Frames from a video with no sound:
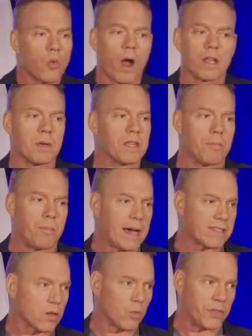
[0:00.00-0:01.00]
who want to be the
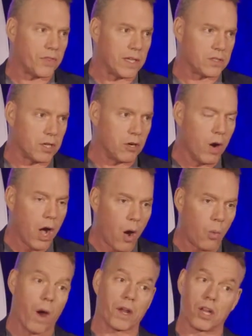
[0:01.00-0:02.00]
best at what they do
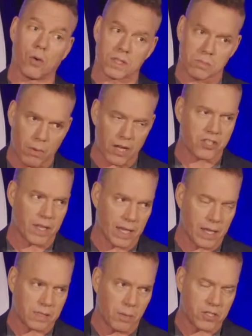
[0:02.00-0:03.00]
want to know as much
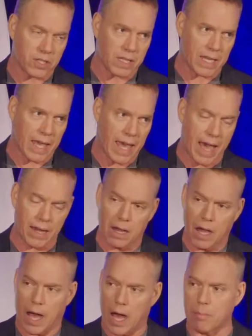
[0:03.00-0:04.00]
they, as much as they can
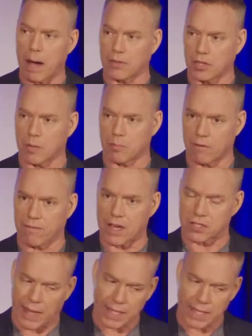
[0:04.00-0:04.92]
about their profession.